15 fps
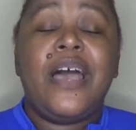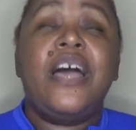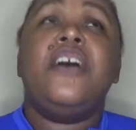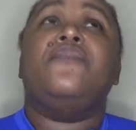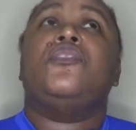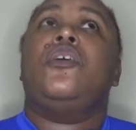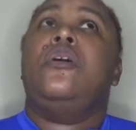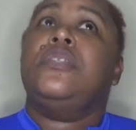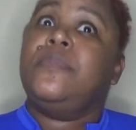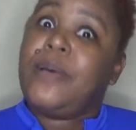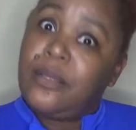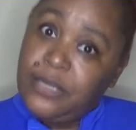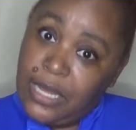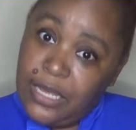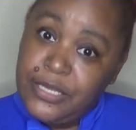I have talked
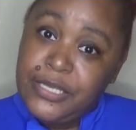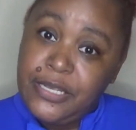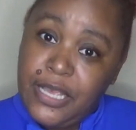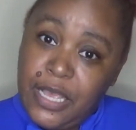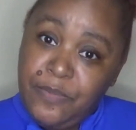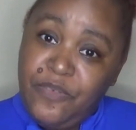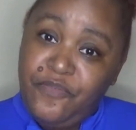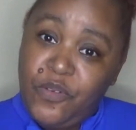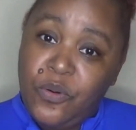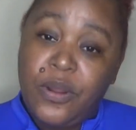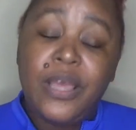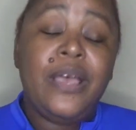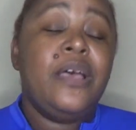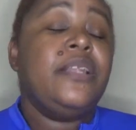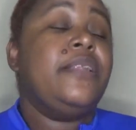about Dossier before.
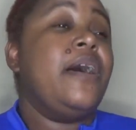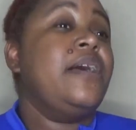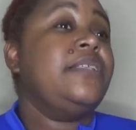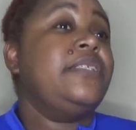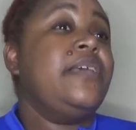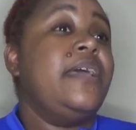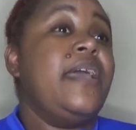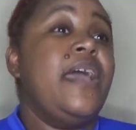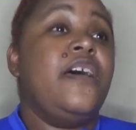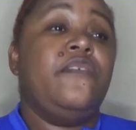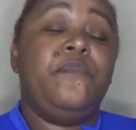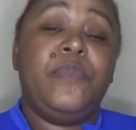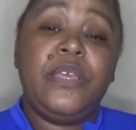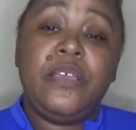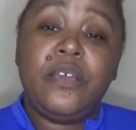Dossier
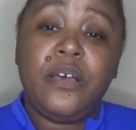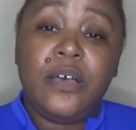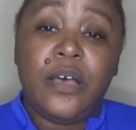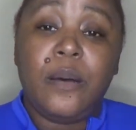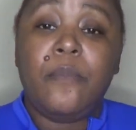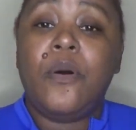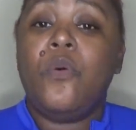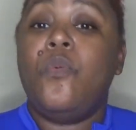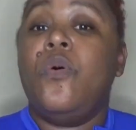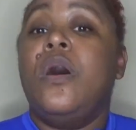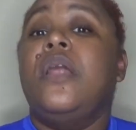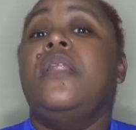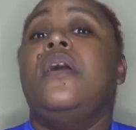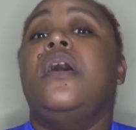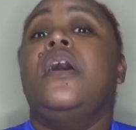have become
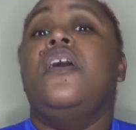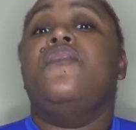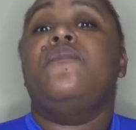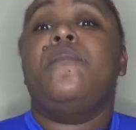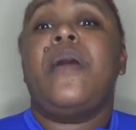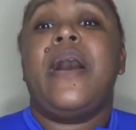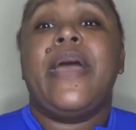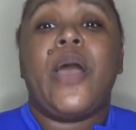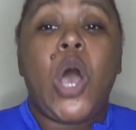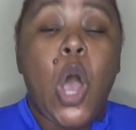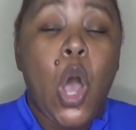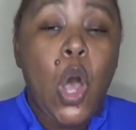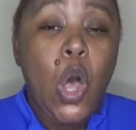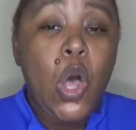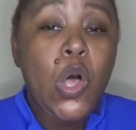one of my
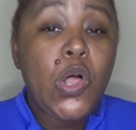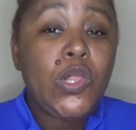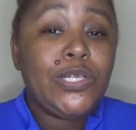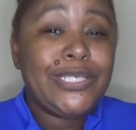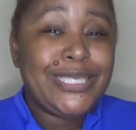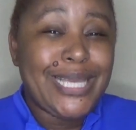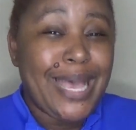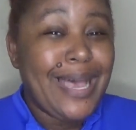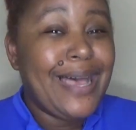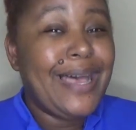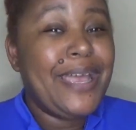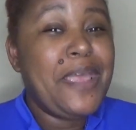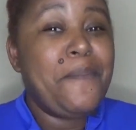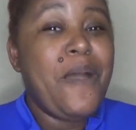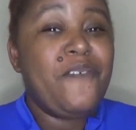
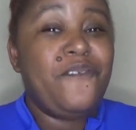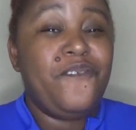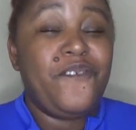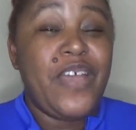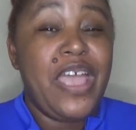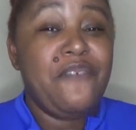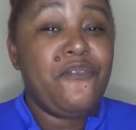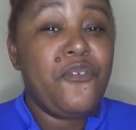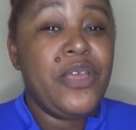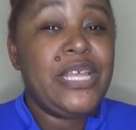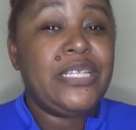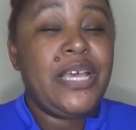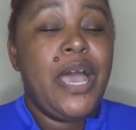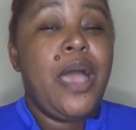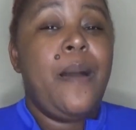all-time
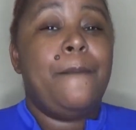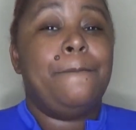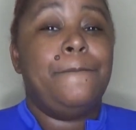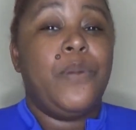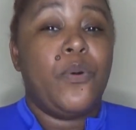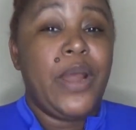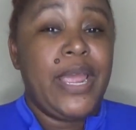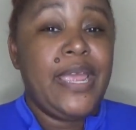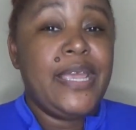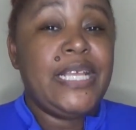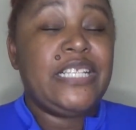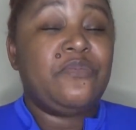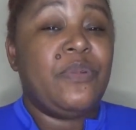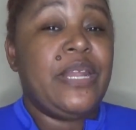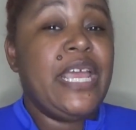favorite
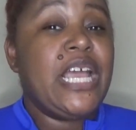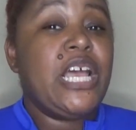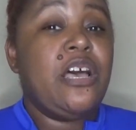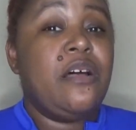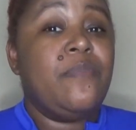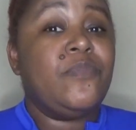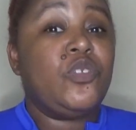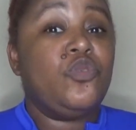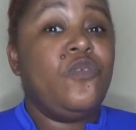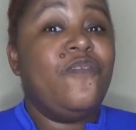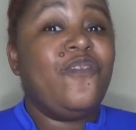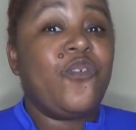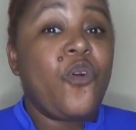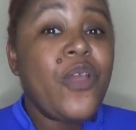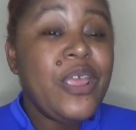brands when it comes to
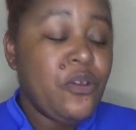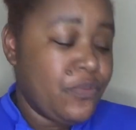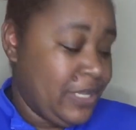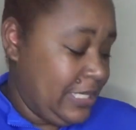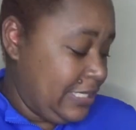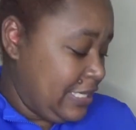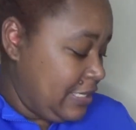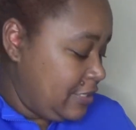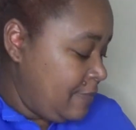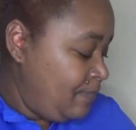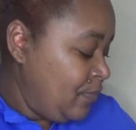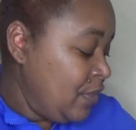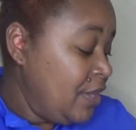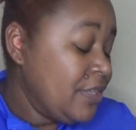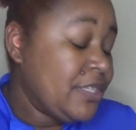fragrances.
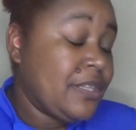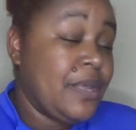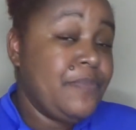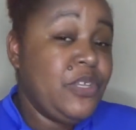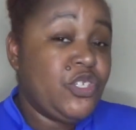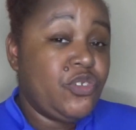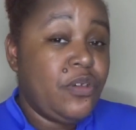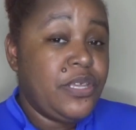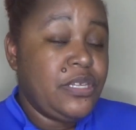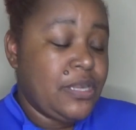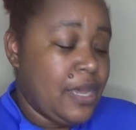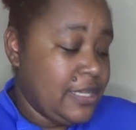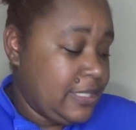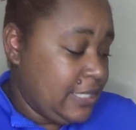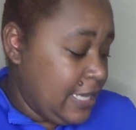So let me show you
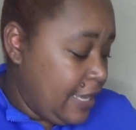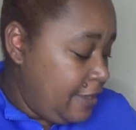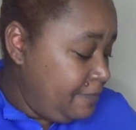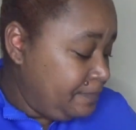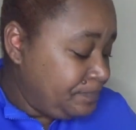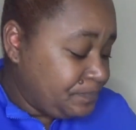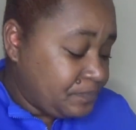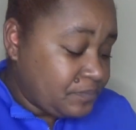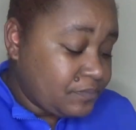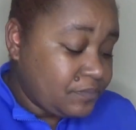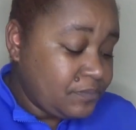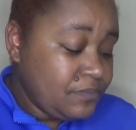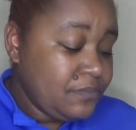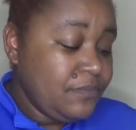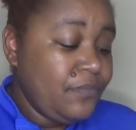Dossier.
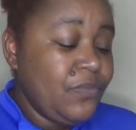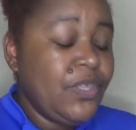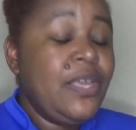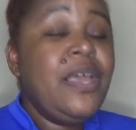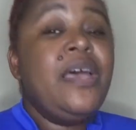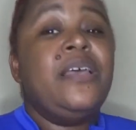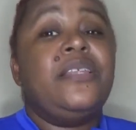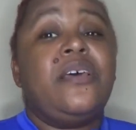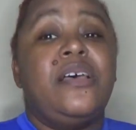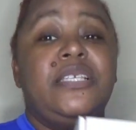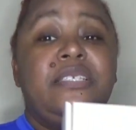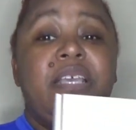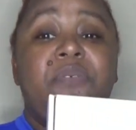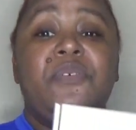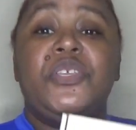
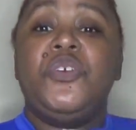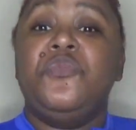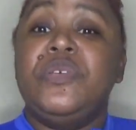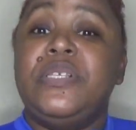Dossier, when you